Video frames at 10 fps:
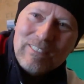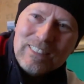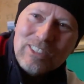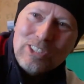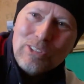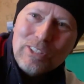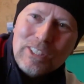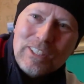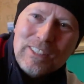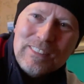I do
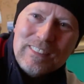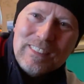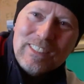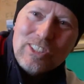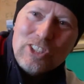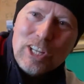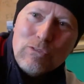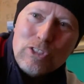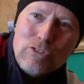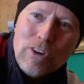like a
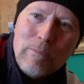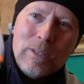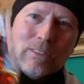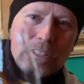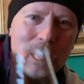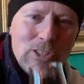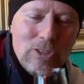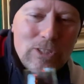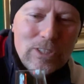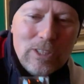generous dram. So let's
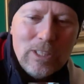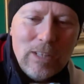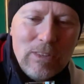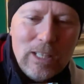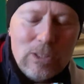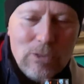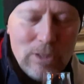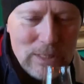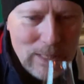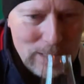just give that its
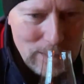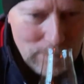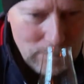first taste.